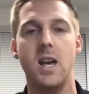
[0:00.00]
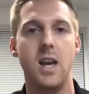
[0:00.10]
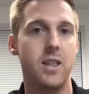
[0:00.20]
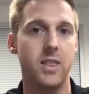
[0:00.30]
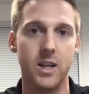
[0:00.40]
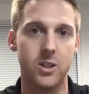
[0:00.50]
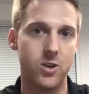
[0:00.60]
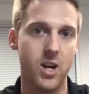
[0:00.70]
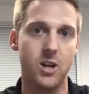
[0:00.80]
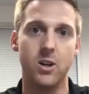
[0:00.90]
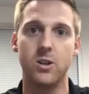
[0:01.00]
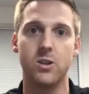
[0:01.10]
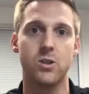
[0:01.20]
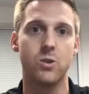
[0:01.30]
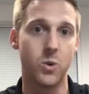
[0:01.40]
athletic
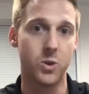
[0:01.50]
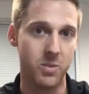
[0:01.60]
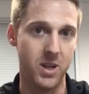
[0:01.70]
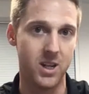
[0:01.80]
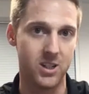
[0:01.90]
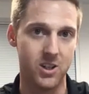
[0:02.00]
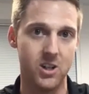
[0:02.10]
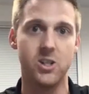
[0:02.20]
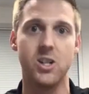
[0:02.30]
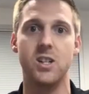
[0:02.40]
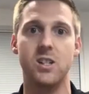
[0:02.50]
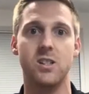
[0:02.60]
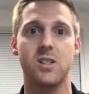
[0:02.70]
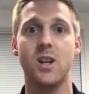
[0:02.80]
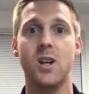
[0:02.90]
trainers, orthopedic
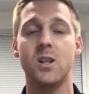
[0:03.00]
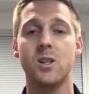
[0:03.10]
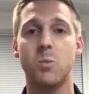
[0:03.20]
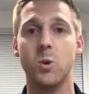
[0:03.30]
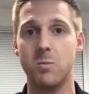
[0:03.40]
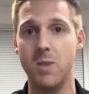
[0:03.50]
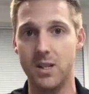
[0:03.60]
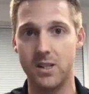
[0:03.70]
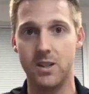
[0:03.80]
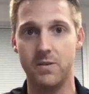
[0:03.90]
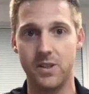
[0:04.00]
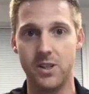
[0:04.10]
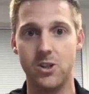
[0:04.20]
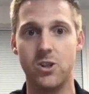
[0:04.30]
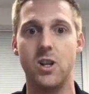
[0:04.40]
surgeons, sports medicine
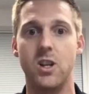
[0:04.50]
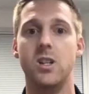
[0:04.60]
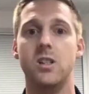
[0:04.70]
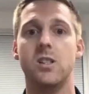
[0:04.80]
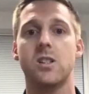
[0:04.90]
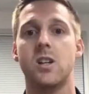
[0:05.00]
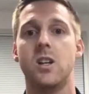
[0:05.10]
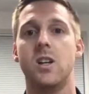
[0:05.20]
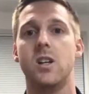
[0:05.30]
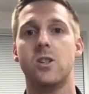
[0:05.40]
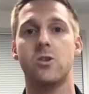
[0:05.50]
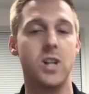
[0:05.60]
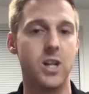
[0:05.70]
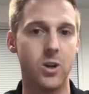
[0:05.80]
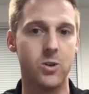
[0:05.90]
physicians,
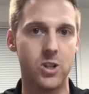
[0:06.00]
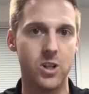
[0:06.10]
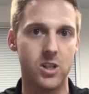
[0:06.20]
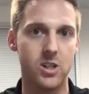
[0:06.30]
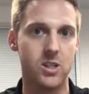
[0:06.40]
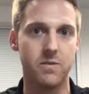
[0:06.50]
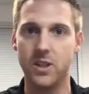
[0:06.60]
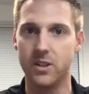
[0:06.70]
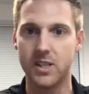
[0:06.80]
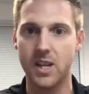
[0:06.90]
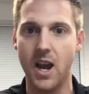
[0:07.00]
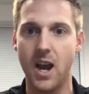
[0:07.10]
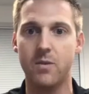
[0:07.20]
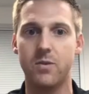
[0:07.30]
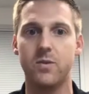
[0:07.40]
strength coaches, field
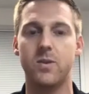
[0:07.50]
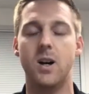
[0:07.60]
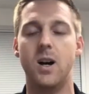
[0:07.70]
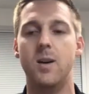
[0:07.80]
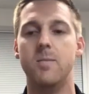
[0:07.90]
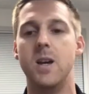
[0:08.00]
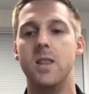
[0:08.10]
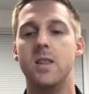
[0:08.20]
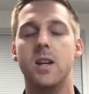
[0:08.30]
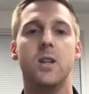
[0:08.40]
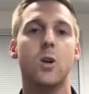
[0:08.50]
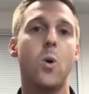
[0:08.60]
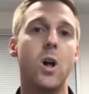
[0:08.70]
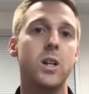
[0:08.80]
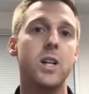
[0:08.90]
staff, um, and, and the
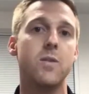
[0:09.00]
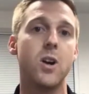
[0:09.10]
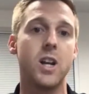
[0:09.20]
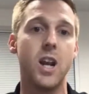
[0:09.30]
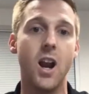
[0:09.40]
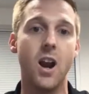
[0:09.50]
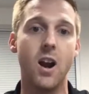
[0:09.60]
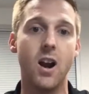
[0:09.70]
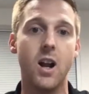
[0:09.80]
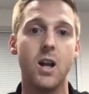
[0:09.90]
quality of our care